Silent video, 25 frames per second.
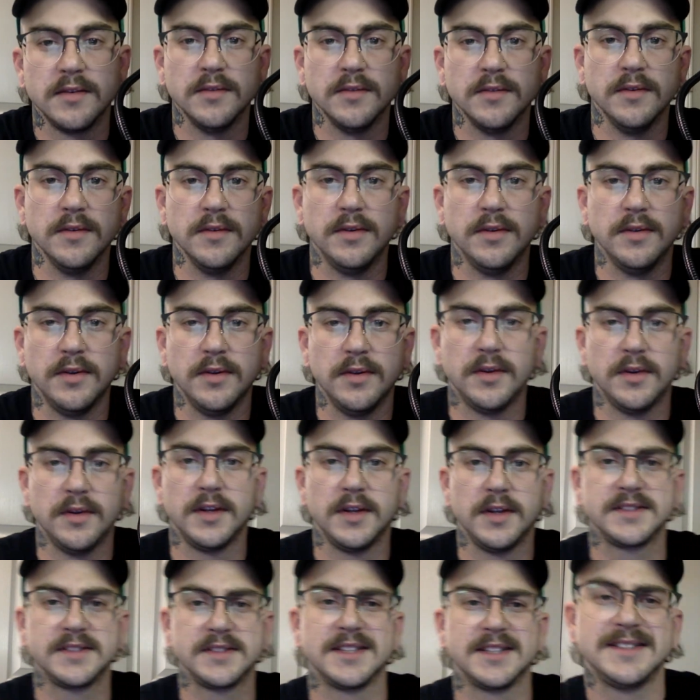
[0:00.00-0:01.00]

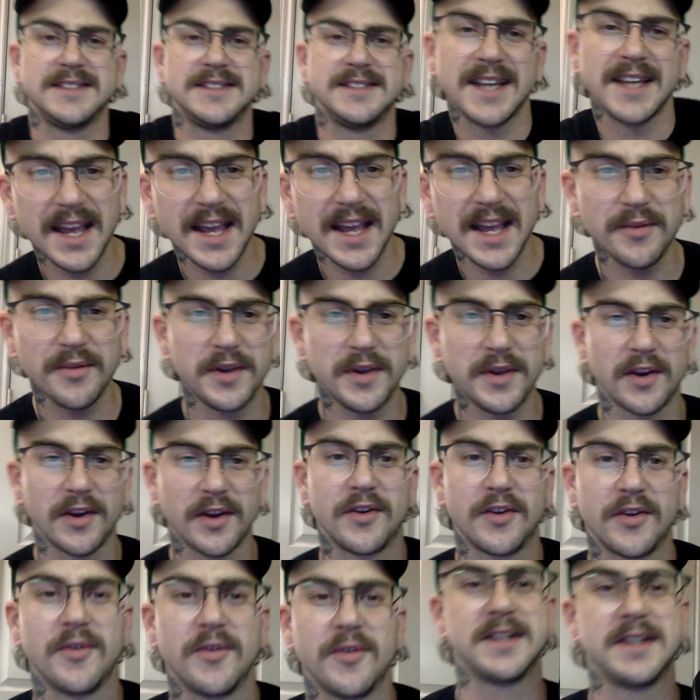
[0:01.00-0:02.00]
And today we
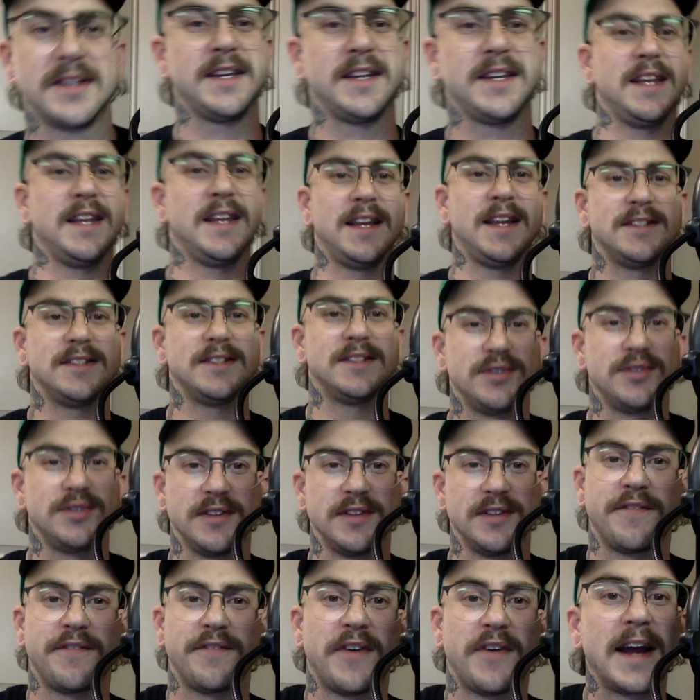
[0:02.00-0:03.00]
are going to get
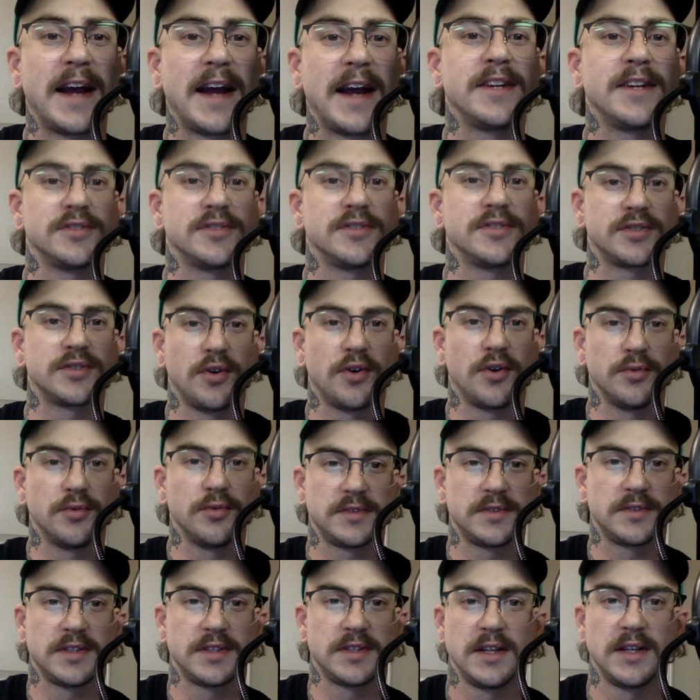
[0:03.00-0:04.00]
into the Finders
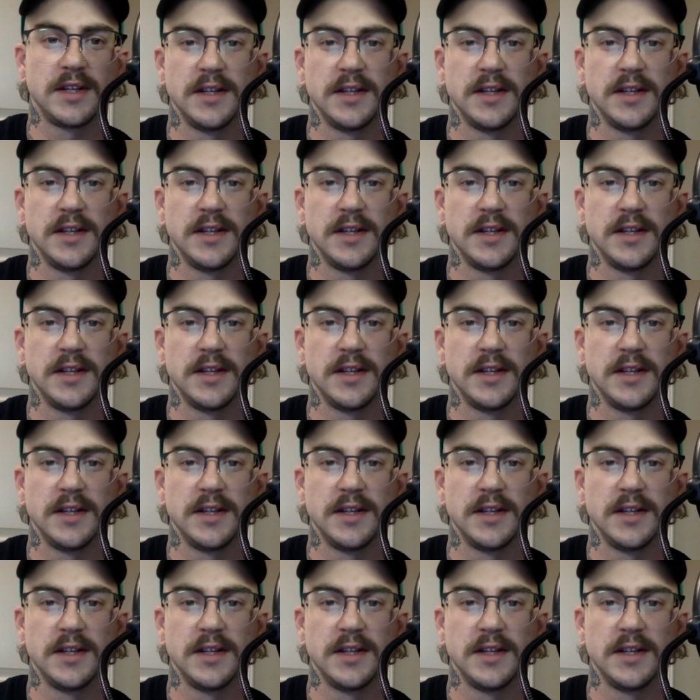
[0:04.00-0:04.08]
cult.